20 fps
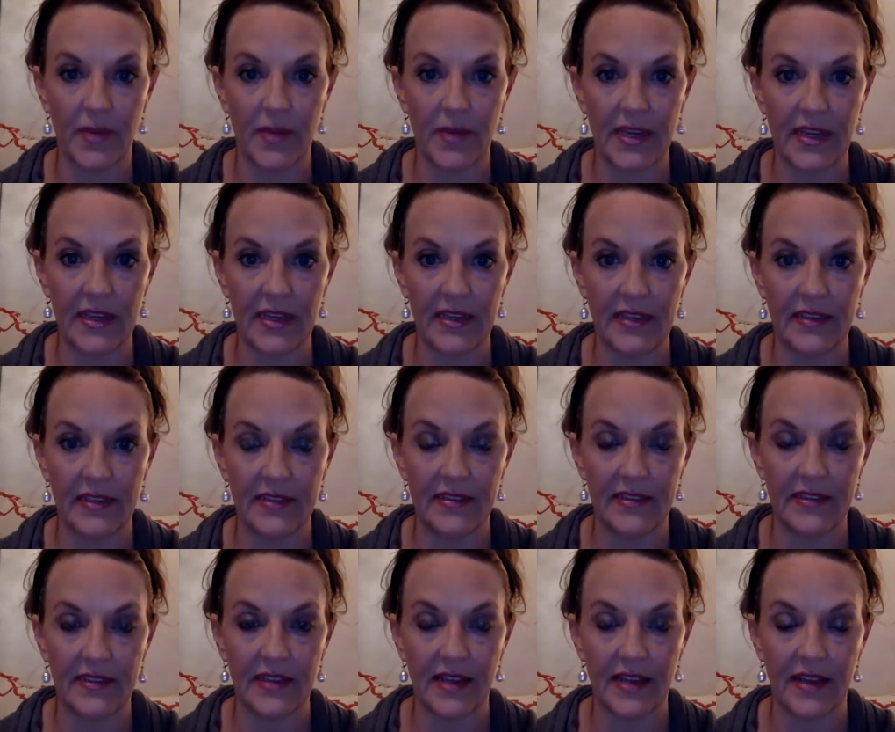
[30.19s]

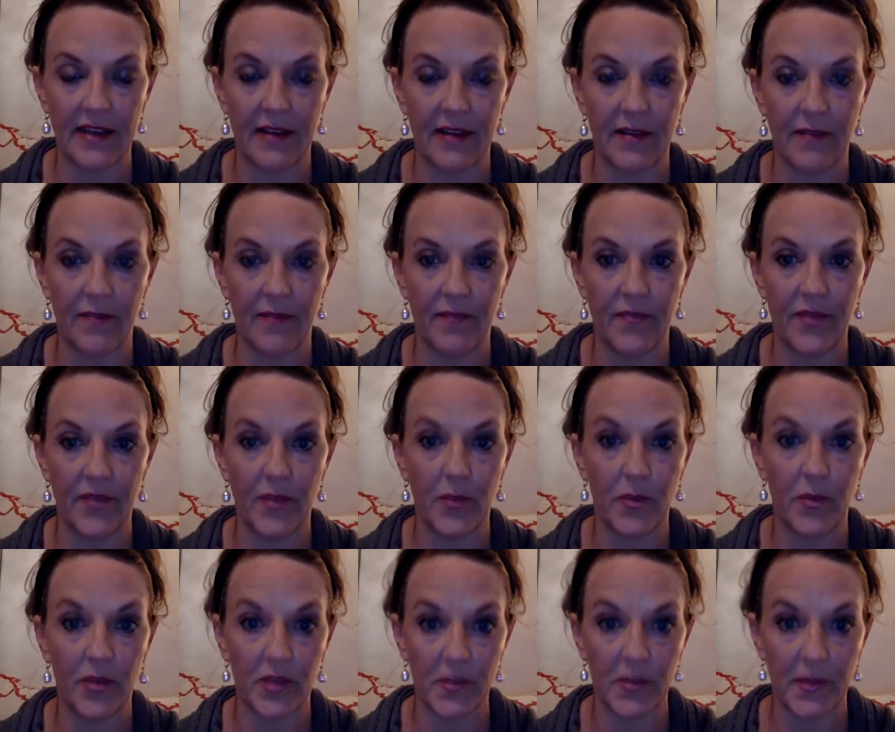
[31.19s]
is the
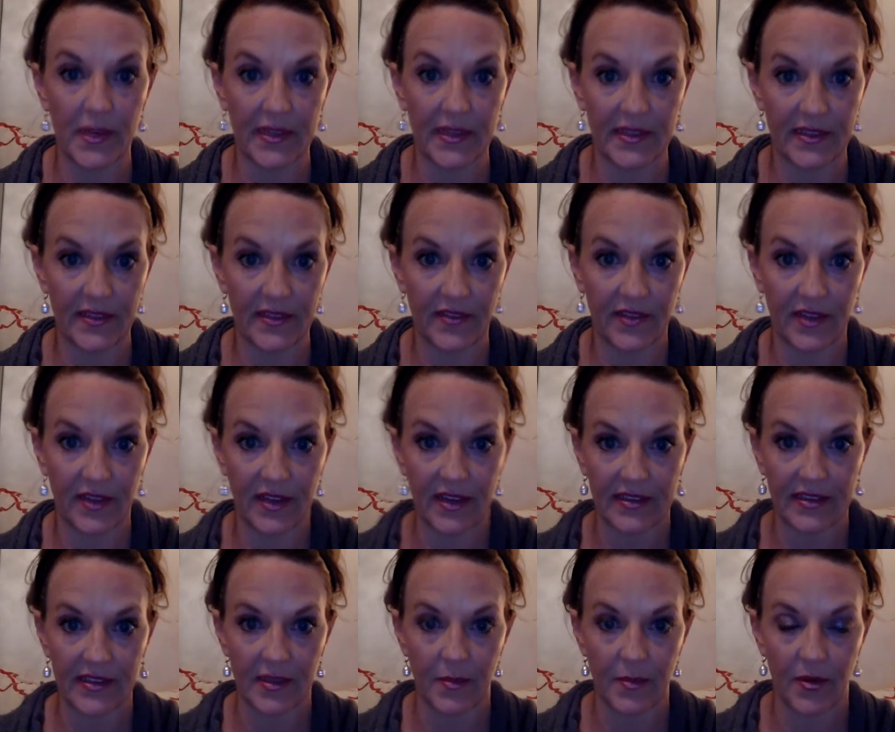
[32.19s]
prospective
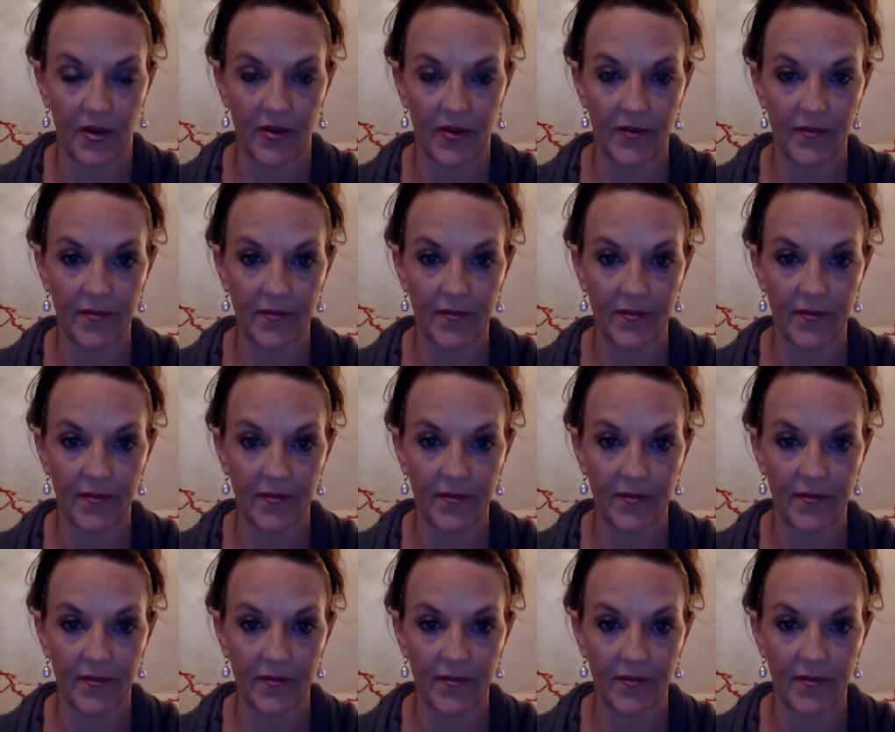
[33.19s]
customer.